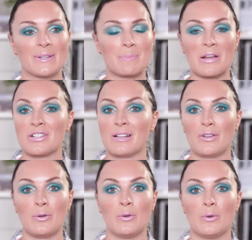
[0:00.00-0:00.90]
especially if
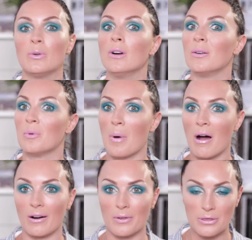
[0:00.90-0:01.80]
you were
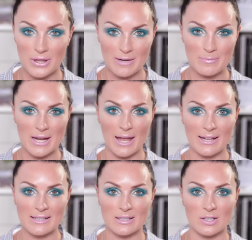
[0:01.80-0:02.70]
part of theme
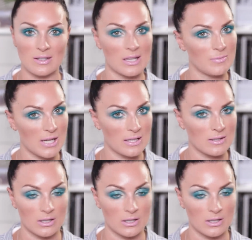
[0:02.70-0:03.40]
days because theme days,